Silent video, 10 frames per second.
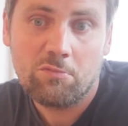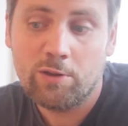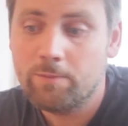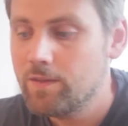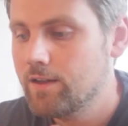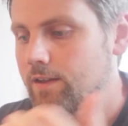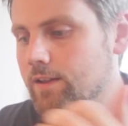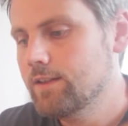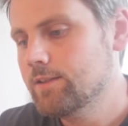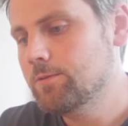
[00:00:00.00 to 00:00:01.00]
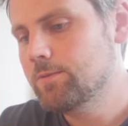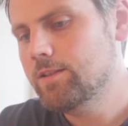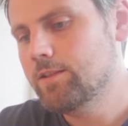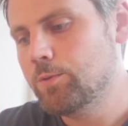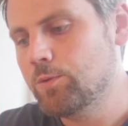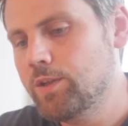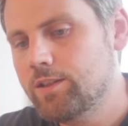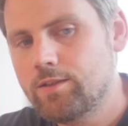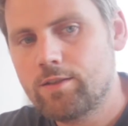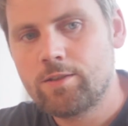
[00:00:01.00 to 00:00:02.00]
Well, so this is the one
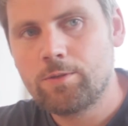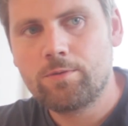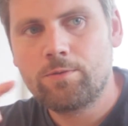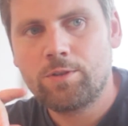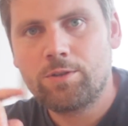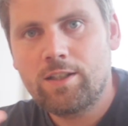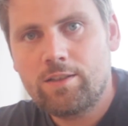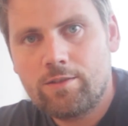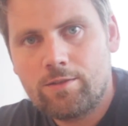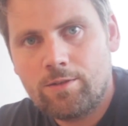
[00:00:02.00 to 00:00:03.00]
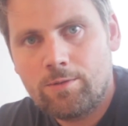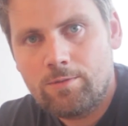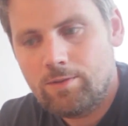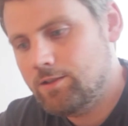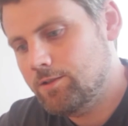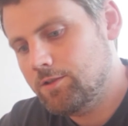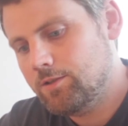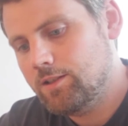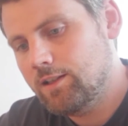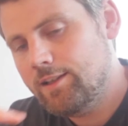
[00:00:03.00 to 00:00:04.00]
weakness. So what you need to do is just
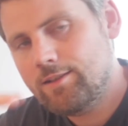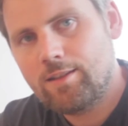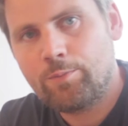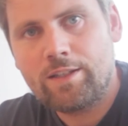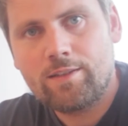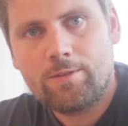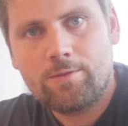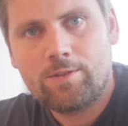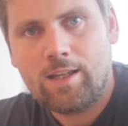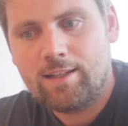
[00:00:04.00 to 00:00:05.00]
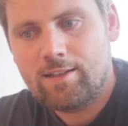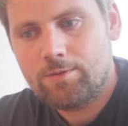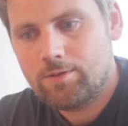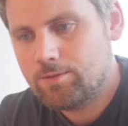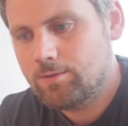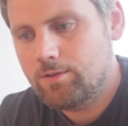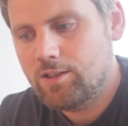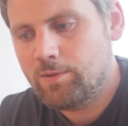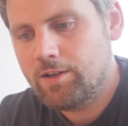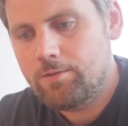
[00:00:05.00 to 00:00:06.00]
get a list, a printout, a handout to
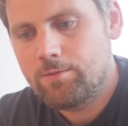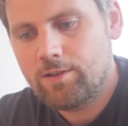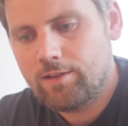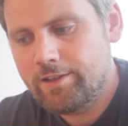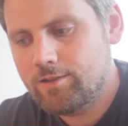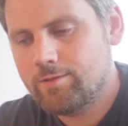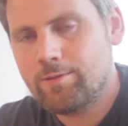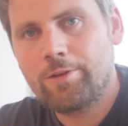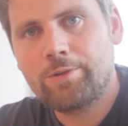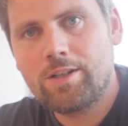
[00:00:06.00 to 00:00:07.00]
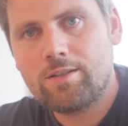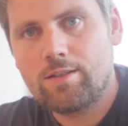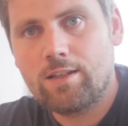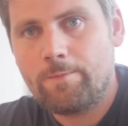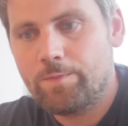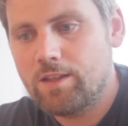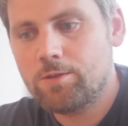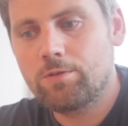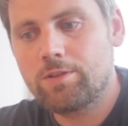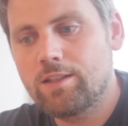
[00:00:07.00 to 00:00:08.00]
each player with a list of all locations, and
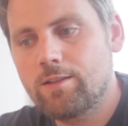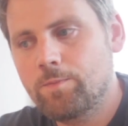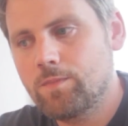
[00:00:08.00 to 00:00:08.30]
that's all you need.